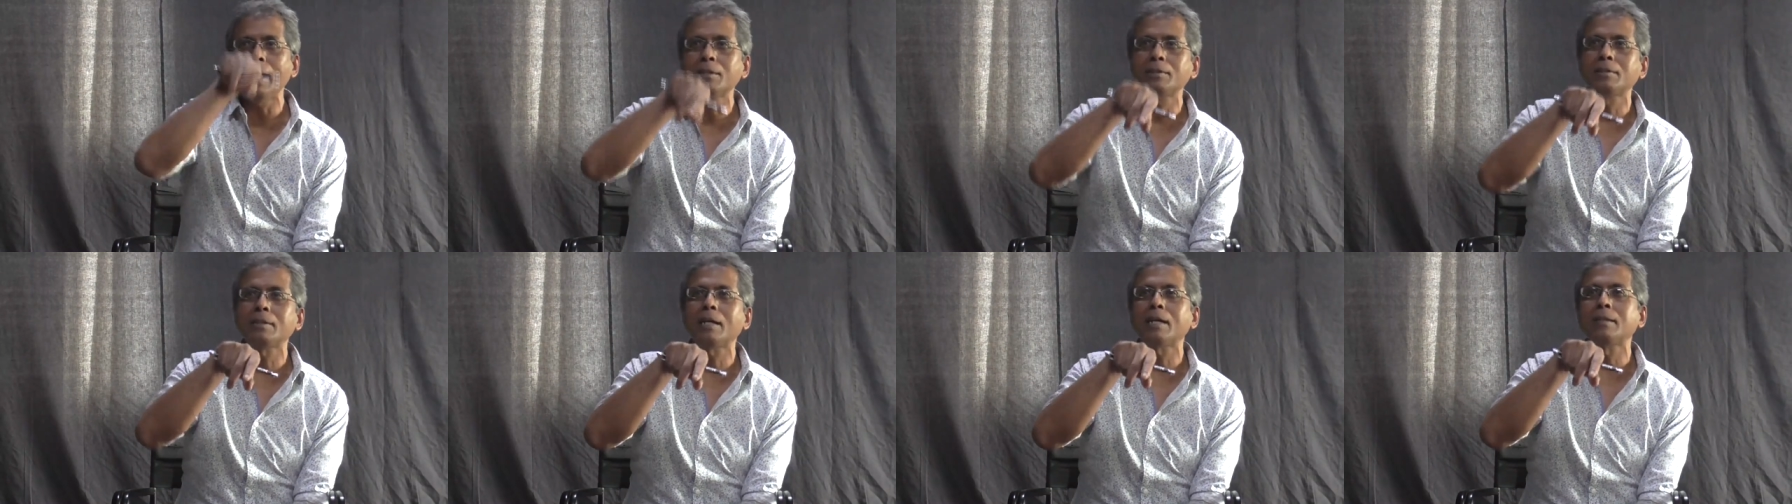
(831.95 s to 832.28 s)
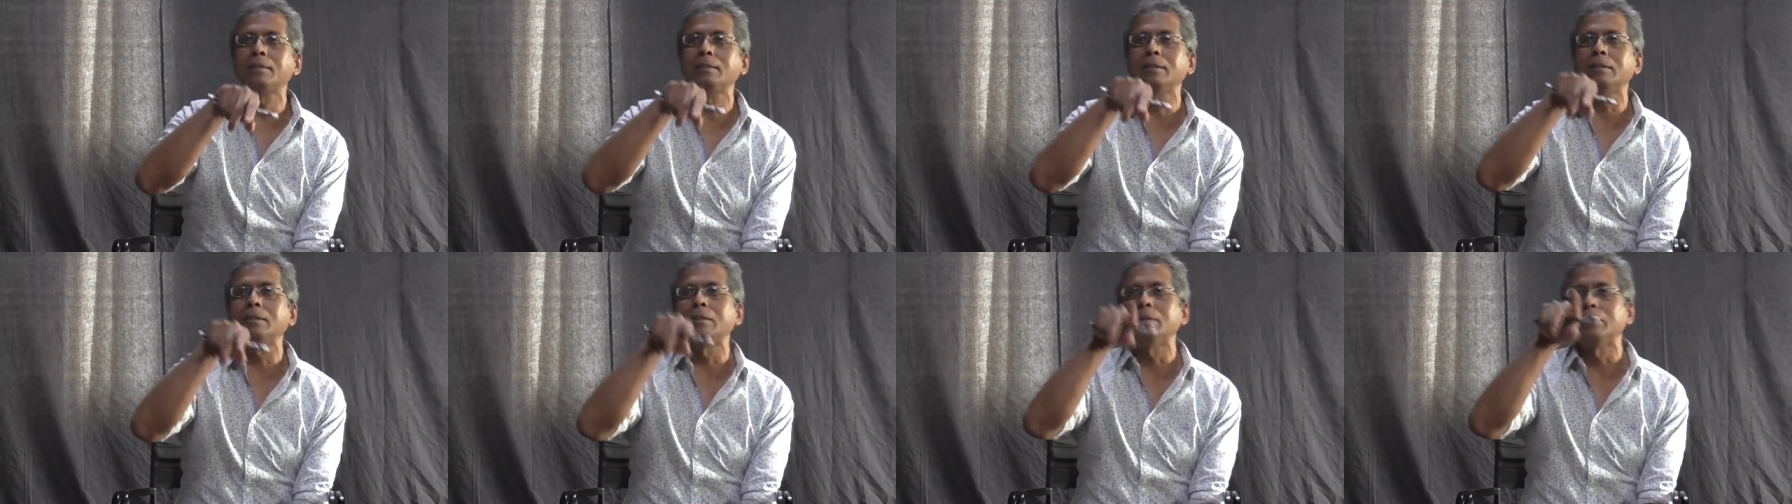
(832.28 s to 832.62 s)
X
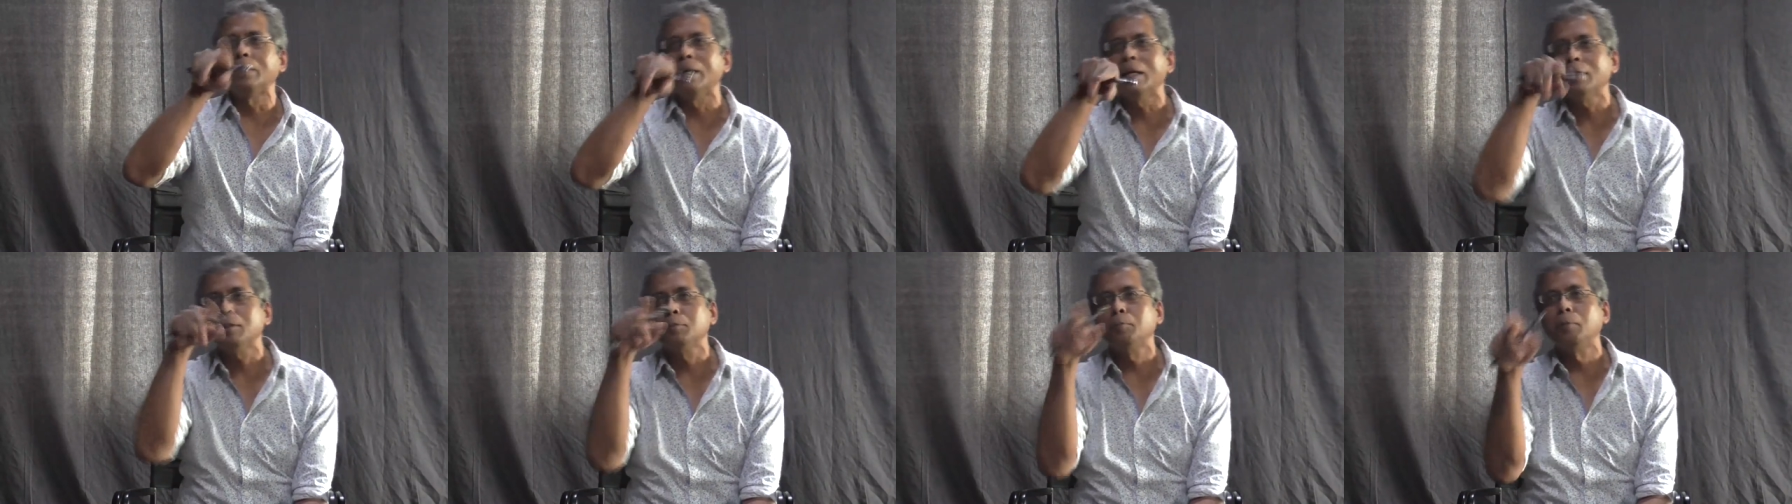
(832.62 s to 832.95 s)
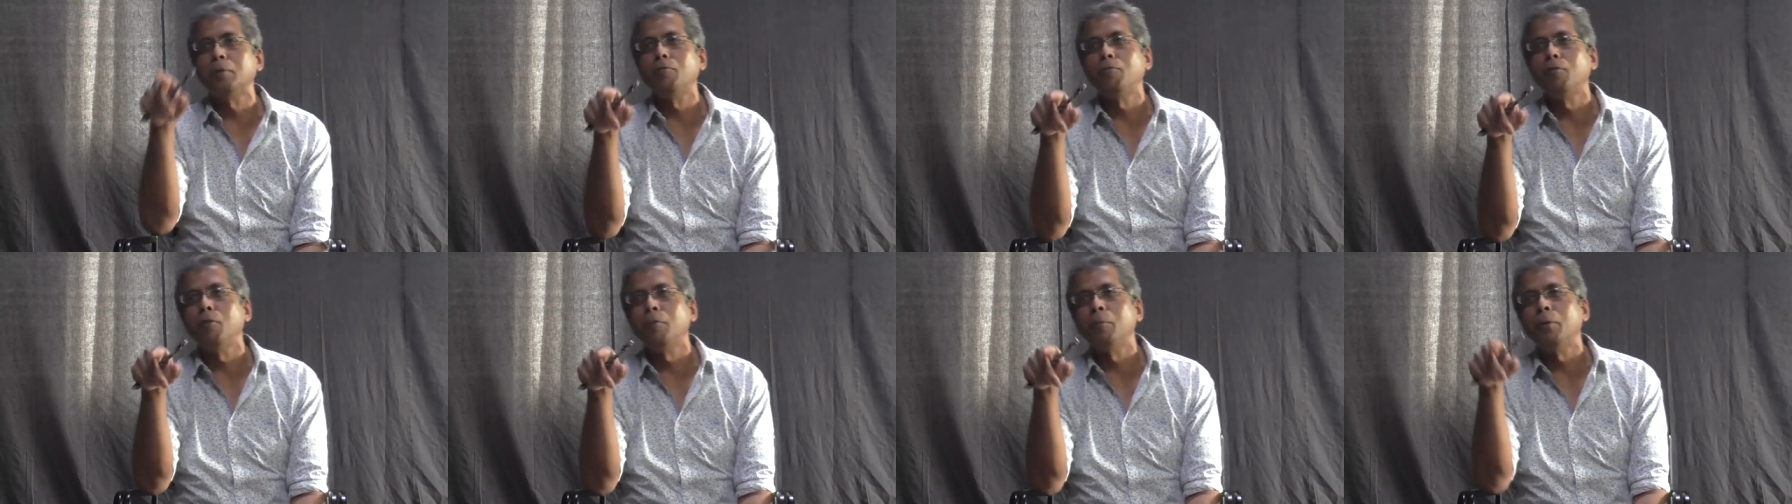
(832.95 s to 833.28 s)
actor or X
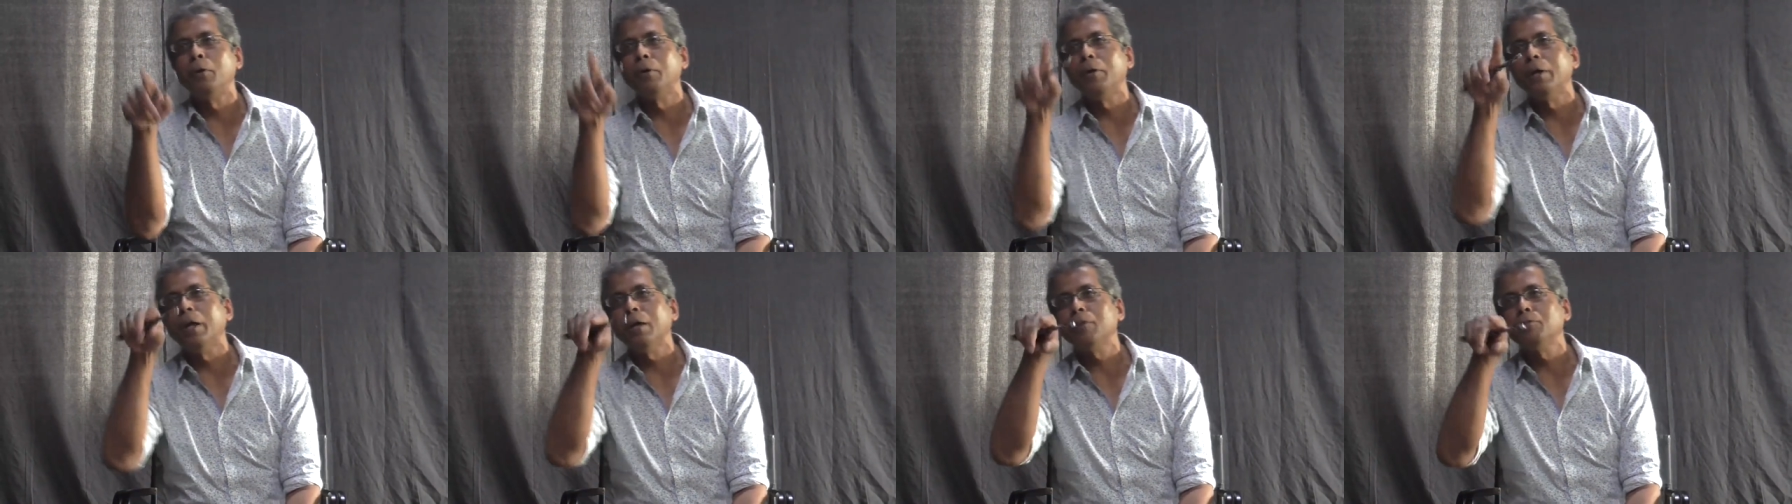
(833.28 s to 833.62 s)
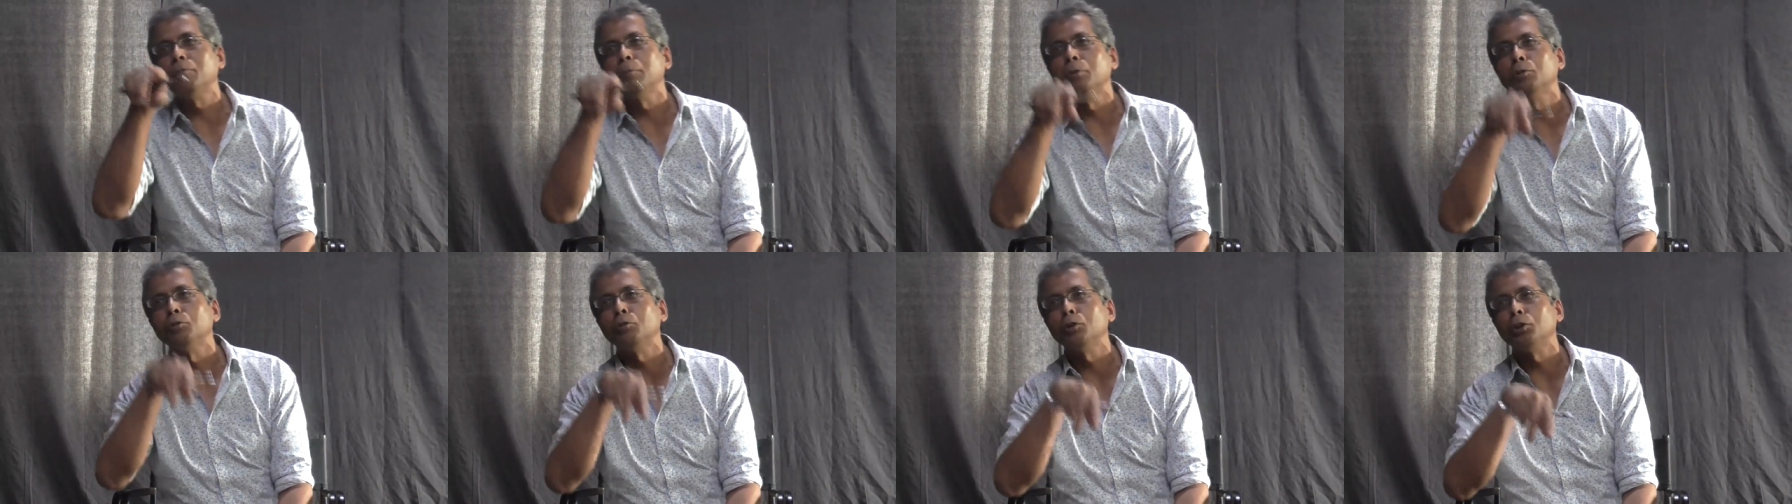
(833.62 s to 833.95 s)
performer or
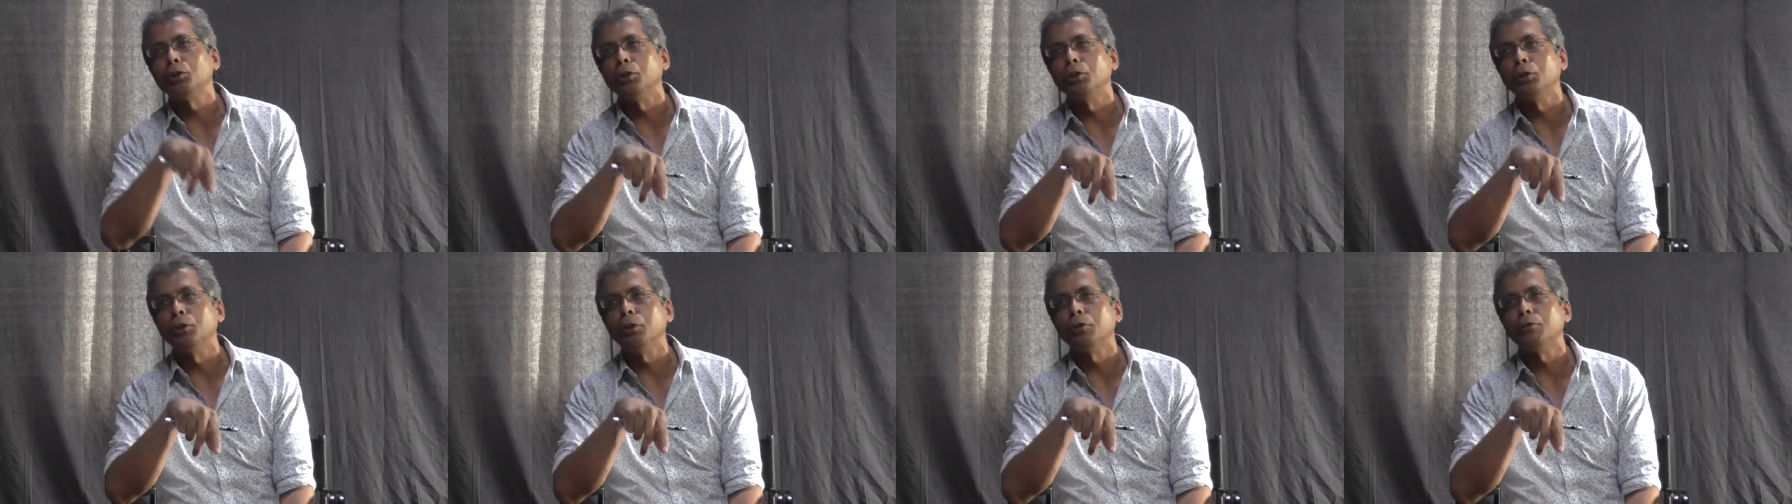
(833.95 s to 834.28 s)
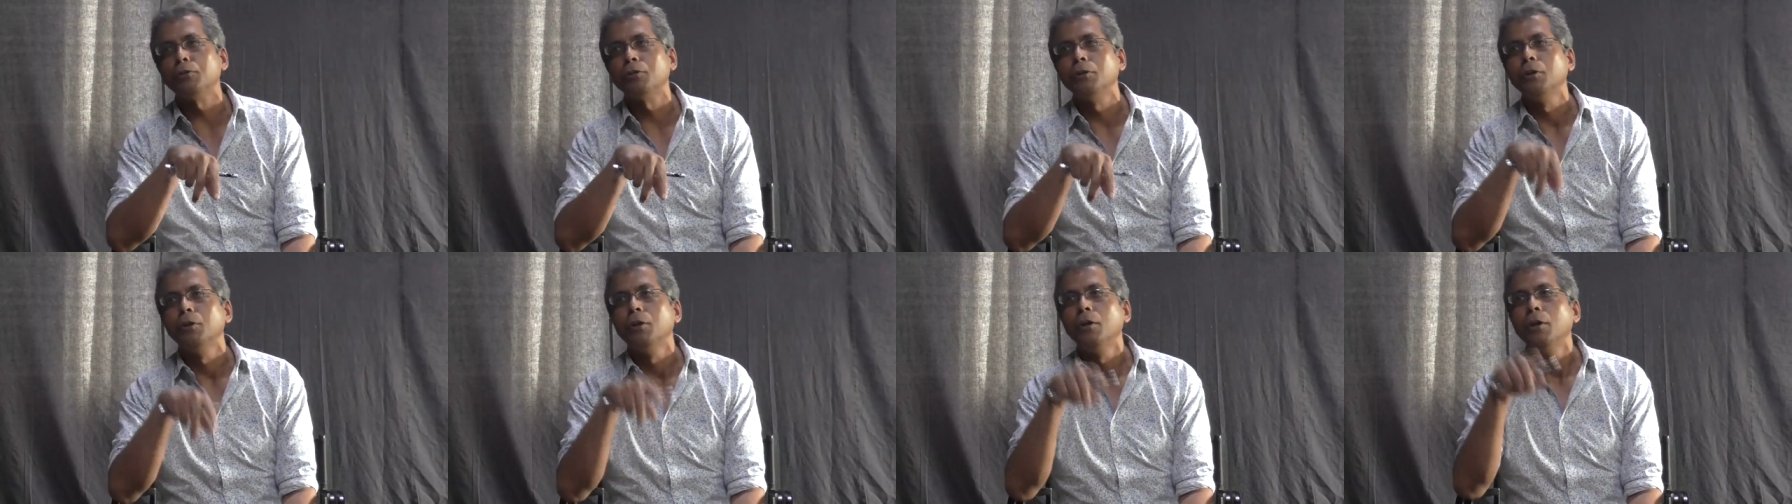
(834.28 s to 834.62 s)
X musician
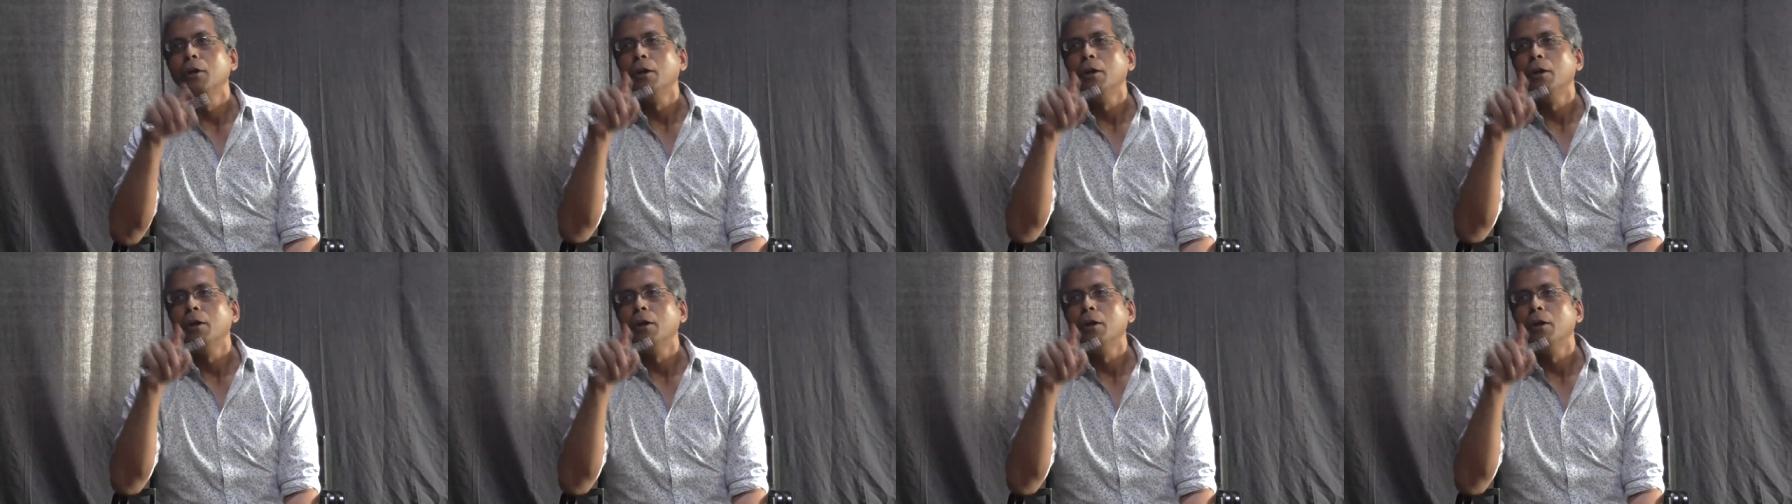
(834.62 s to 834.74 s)
does.